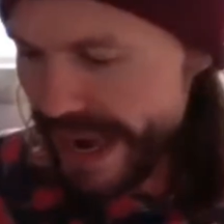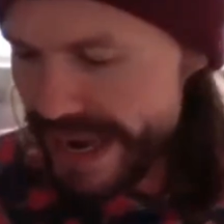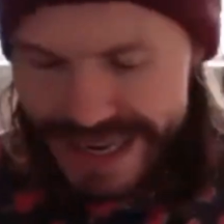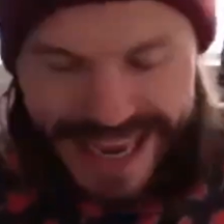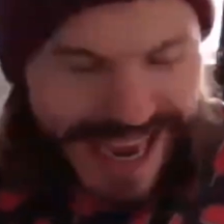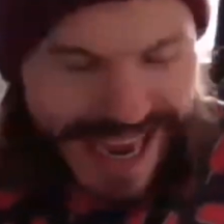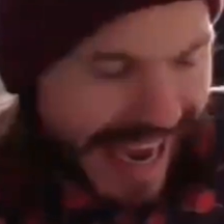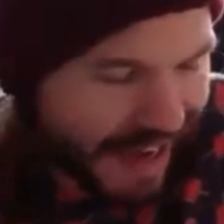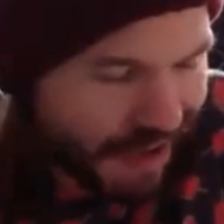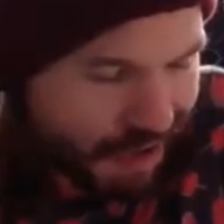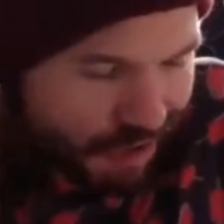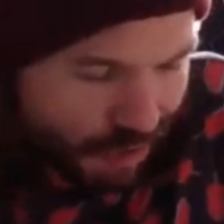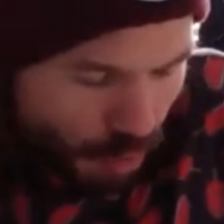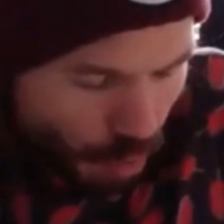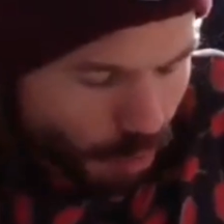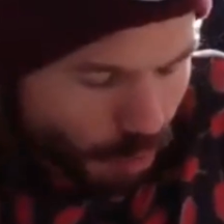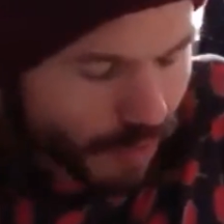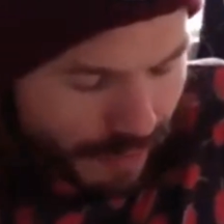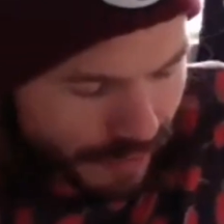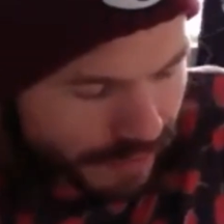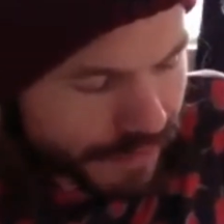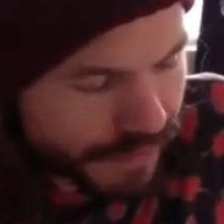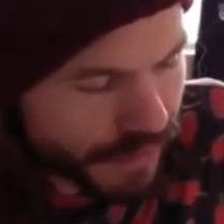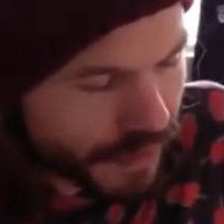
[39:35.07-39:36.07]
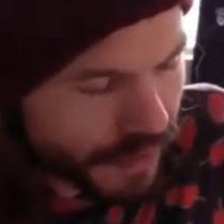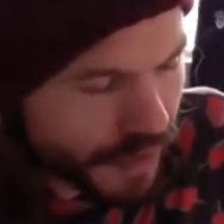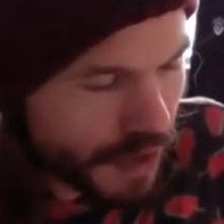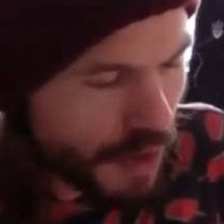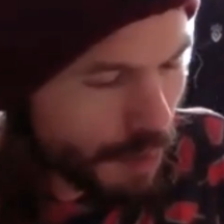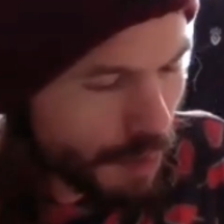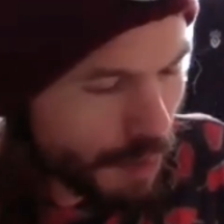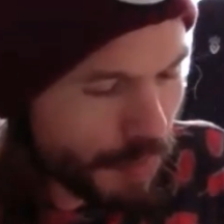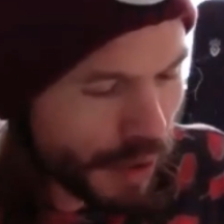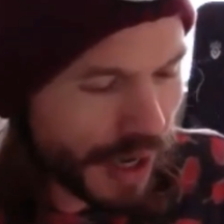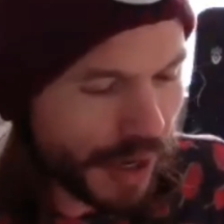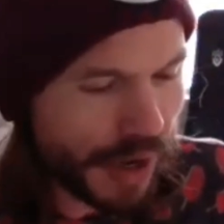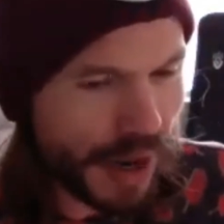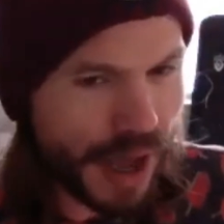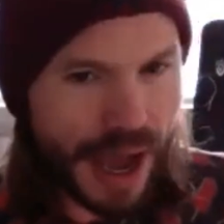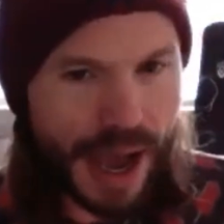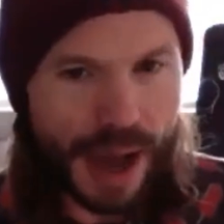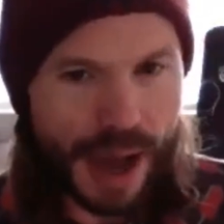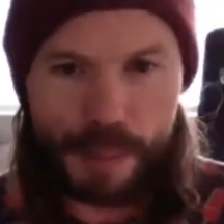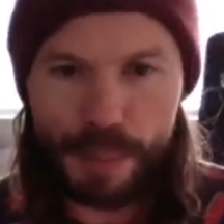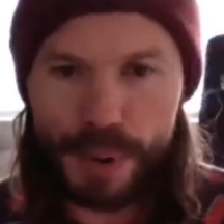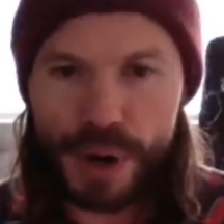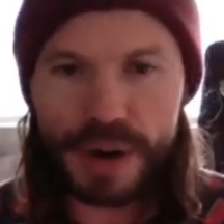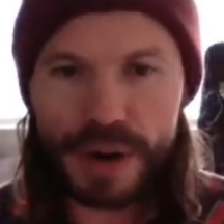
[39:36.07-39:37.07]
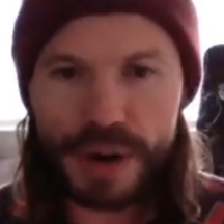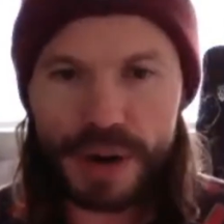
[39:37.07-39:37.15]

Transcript: Like I can sort of but